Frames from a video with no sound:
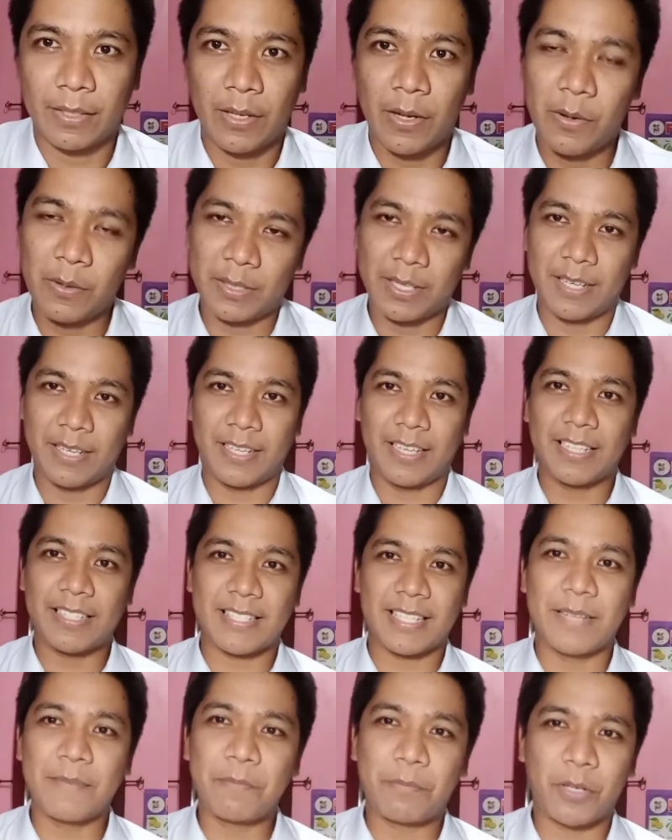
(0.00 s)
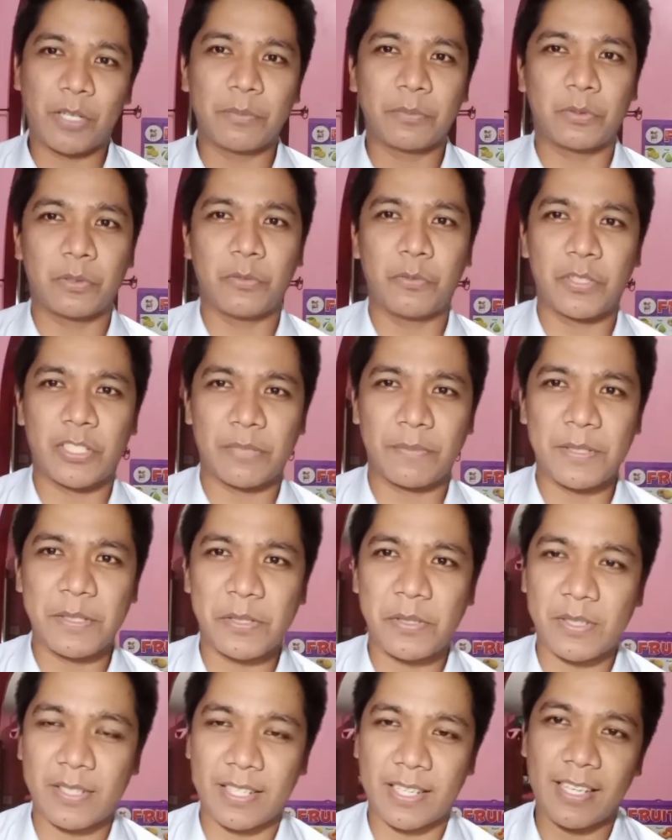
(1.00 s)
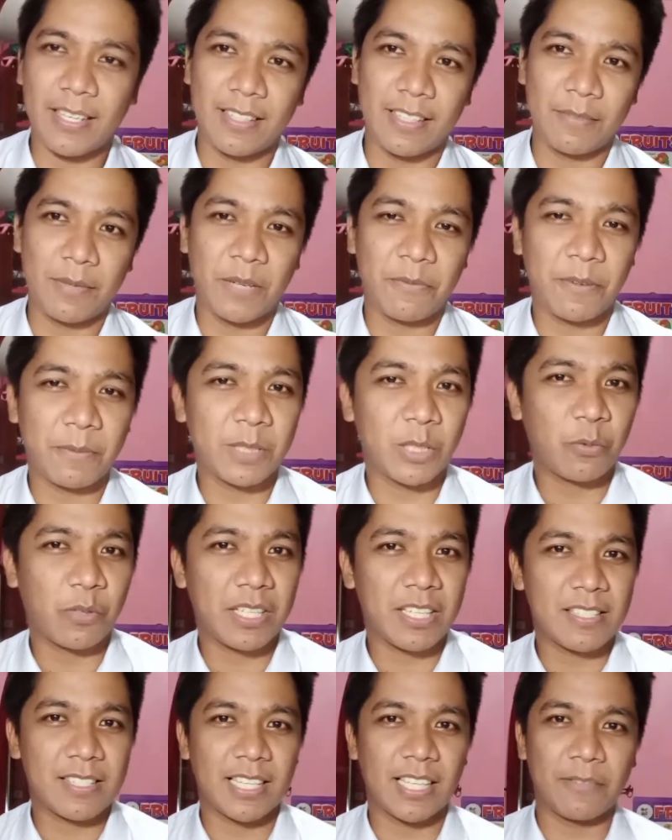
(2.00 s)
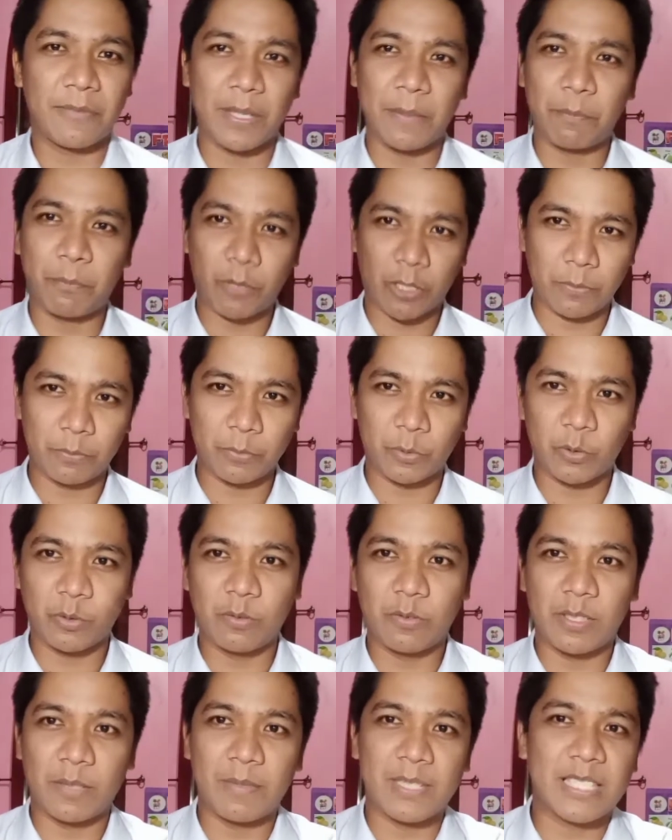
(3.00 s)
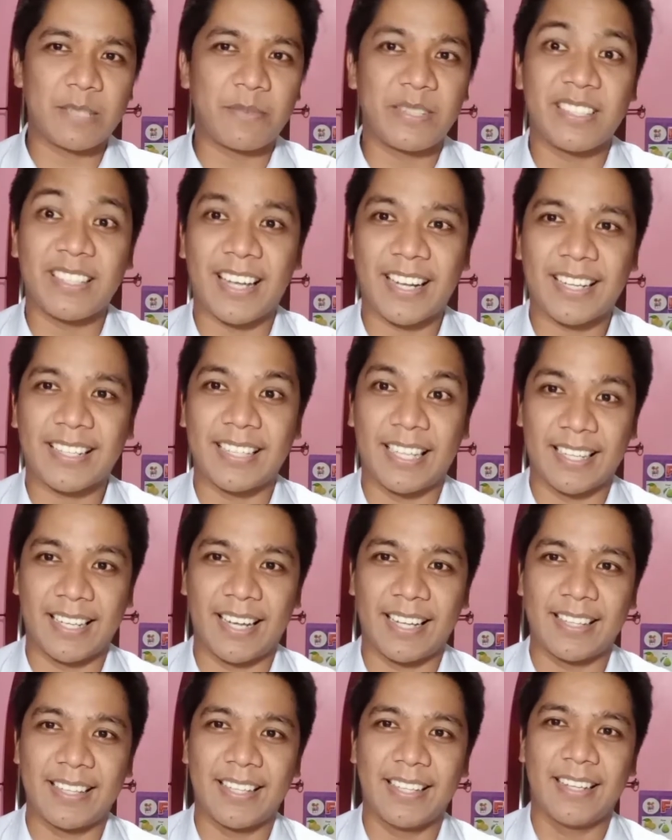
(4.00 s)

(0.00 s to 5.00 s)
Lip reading: Okay, it's impromptu, which means to say, di ba? From the word itself, impromptu, ibig sabihin agad-agad.